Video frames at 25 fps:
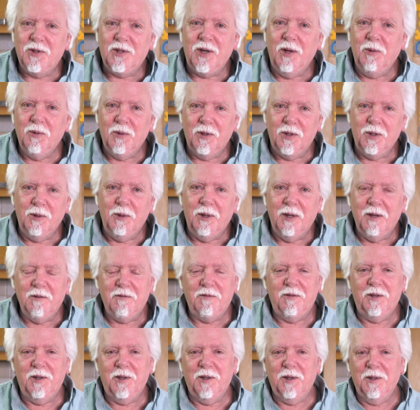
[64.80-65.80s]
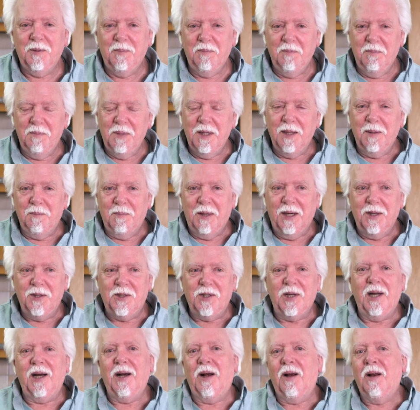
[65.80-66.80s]
don't do it for me and my
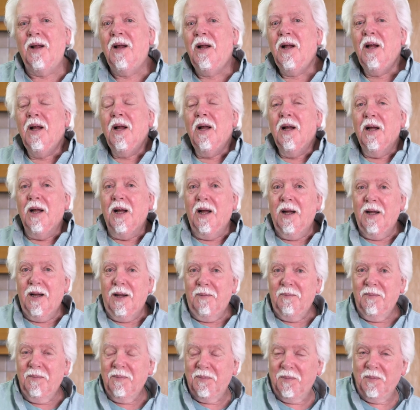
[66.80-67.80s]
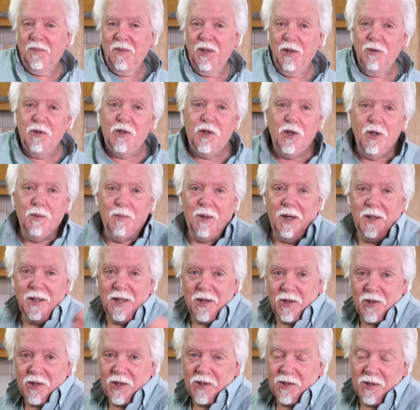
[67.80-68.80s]
channel. Um, YouTube
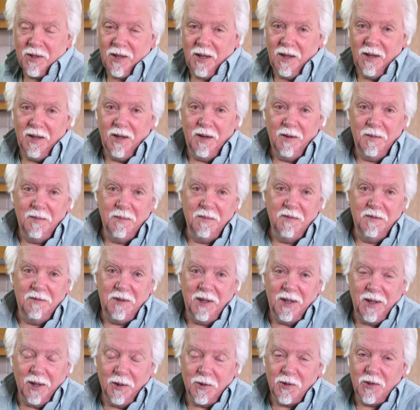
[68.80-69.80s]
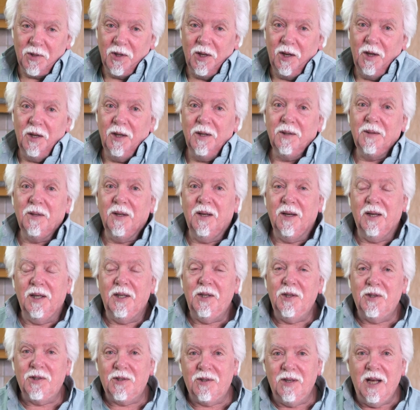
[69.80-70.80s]
likes videos that are at
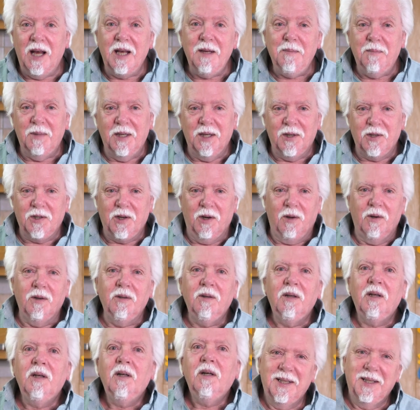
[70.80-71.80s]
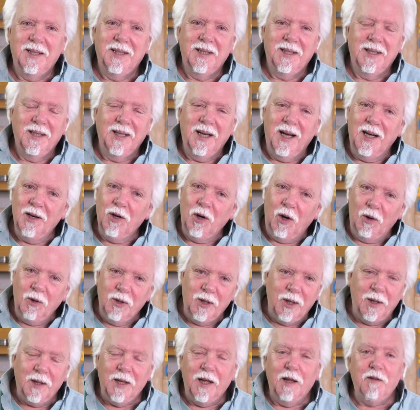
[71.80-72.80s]
least eight minutes long and
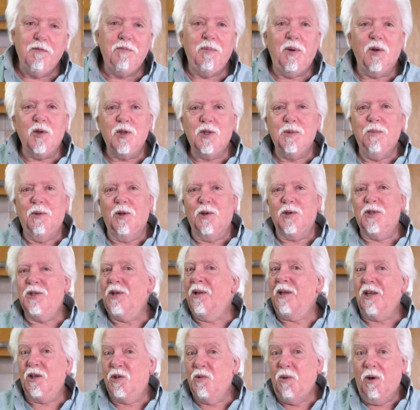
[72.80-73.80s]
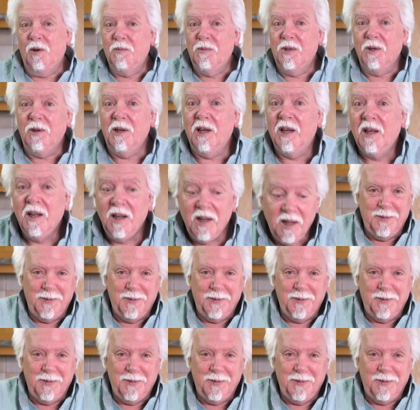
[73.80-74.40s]
longer if possible, so that's what I'm doing